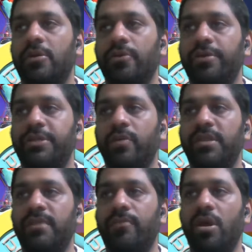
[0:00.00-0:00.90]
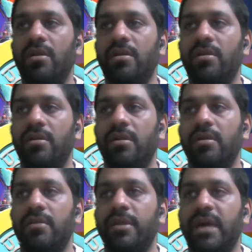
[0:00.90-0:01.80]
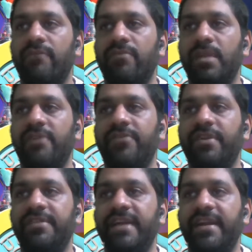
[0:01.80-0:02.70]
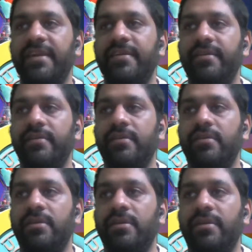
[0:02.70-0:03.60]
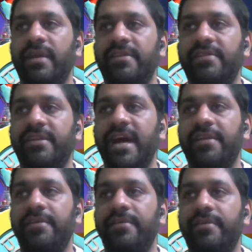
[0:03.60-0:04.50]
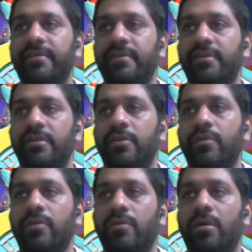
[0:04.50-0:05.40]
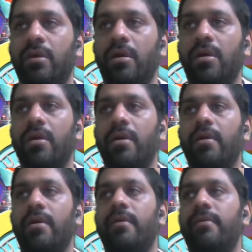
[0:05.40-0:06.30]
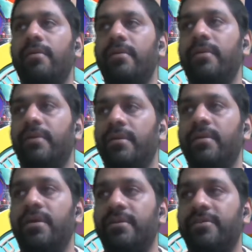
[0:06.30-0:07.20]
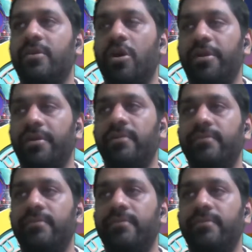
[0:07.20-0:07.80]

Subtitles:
Croatia win the ball. They come from the left hand side. Nicely done. Oh, it's a corner.